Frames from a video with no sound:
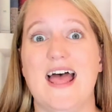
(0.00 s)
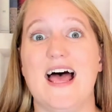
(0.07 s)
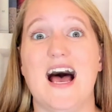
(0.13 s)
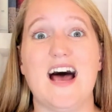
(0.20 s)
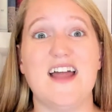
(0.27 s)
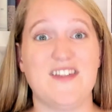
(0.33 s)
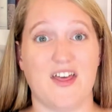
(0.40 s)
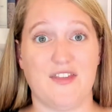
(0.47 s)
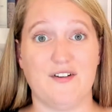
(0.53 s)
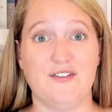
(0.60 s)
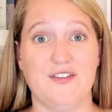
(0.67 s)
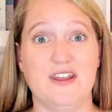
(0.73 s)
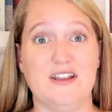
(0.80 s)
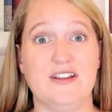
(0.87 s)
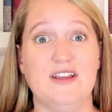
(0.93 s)
Another
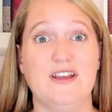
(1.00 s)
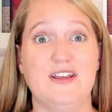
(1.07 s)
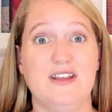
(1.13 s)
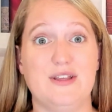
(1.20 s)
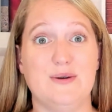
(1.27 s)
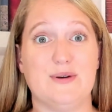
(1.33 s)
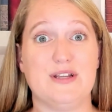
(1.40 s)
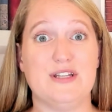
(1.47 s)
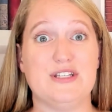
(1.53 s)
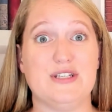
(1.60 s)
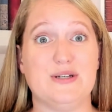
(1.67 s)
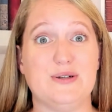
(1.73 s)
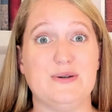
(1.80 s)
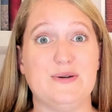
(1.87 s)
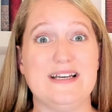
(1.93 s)
thing you can
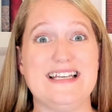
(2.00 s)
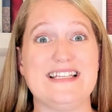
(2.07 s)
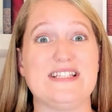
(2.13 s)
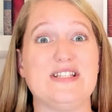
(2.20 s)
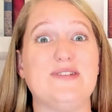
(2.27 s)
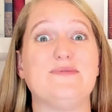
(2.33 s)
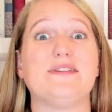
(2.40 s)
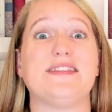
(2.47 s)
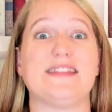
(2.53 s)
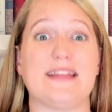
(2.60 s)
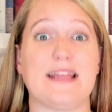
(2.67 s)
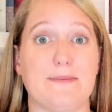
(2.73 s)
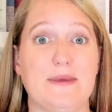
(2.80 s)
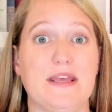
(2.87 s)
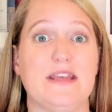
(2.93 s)
do is to
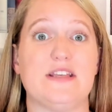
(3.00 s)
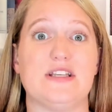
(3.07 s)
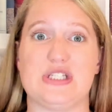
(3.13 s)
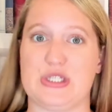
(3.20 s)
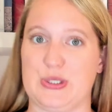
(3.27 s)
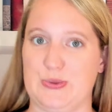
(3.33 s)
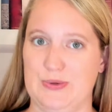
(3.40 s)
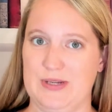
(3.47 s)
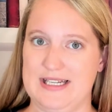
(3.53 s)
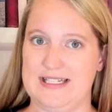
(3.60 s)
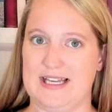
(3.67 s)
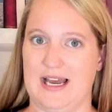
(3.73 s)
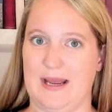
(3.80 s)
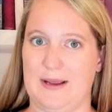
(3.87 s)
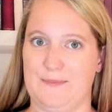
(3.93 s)
limit screen
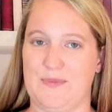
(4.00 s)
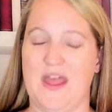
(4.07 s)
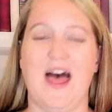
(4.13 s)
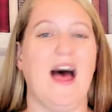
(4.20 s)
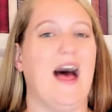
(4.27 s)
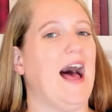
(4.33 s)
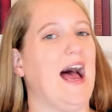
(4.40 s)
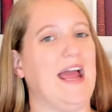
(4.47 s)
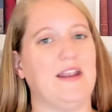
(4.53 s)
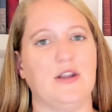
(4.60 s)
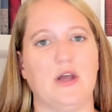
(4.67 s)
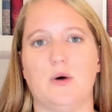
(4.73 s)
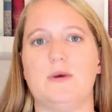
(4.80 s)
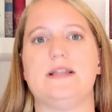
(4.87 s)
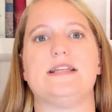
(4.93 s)
time. I
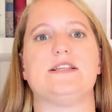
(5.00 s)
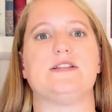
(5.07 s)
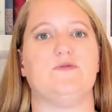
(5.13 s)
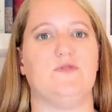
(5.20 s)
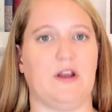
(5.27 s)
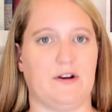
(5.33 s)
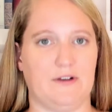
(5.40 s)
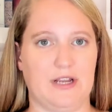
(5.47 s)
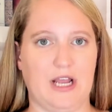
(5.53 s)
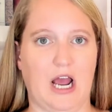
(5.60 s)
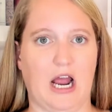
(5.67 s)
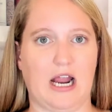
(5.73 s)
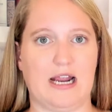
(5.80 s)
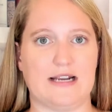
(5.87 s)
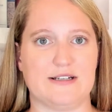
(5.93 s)
know it is very
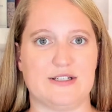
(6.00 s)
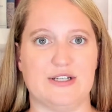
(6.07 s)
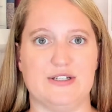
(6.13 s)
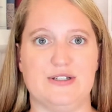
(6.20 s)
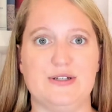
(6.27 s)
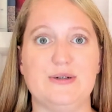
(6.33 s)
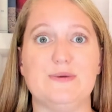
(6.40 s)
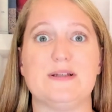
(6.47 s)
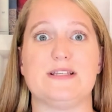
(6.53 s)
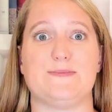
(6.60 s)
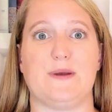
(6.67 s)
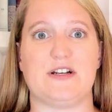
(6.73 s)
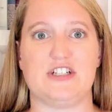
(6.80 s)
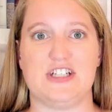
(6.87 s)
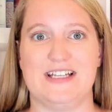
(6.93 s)
hard to do,
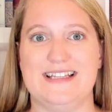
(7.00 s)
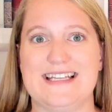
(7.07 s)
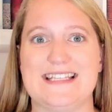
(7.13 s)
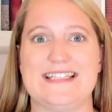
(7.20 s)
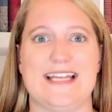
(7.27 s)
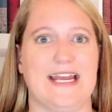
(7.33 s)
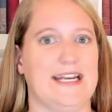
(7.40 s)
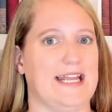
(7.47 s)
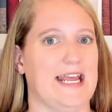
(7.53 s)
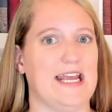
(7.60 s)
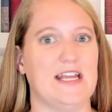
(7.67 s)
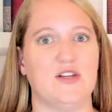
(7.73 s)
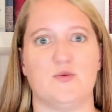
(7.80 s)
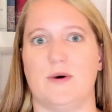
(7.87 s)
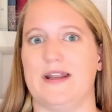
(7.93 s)
especially in this day and
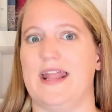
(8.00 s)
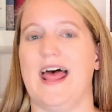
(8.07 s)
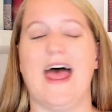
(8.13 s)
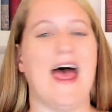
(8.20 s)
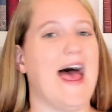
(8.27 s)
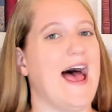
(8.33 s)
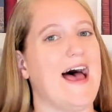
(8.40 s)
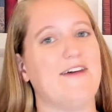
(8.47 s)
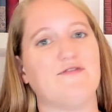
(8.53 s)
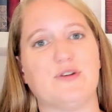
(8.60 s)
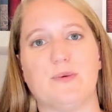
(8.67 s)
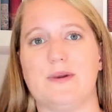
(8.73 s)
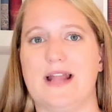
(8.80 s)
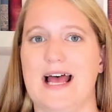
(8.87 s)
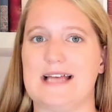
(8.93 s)
age when
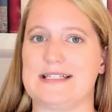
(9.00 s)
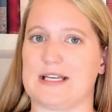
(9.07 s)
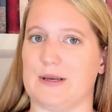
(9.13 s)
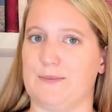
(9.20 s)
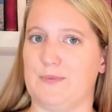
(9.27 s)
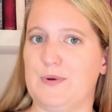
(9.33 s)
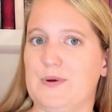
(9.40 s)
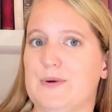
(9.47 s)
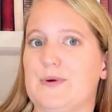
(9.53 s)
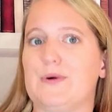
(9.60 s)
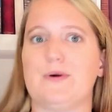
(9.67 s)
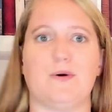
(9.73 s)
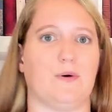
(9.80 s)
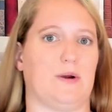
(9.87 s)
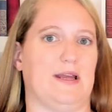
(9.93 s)
everyone has a
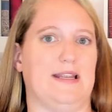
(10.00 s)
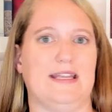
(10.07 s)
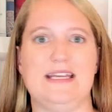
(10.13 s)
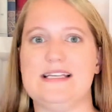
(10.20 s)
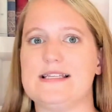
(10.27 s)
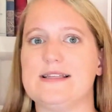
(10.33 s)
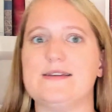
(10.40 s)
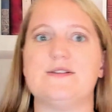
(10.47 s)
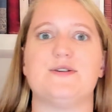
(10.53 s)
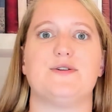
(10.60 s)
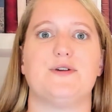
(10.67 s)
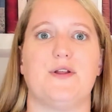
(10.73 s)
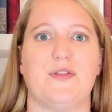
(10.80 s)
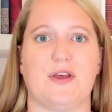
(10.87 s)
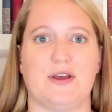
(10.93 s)
computer or can easily turn
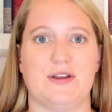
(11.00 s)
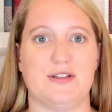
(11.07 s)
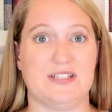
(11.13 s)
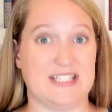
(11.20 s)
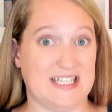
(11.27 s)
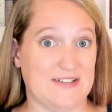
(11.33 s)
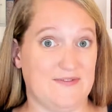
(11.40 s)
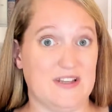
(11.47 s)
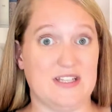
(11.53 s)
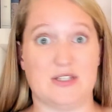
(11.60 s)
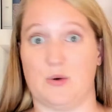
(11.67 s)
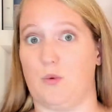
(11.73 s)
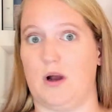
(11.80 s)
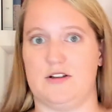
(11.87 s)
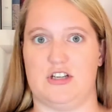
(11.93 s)
on the TV to
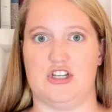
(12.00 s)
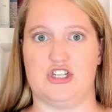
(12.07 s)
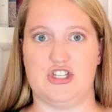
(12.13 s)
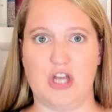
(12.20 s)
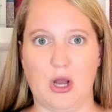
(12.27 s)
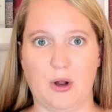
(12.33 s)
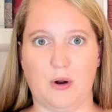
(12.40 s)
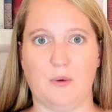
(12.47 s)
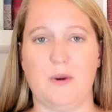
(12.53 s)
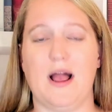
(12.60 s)
watch a show.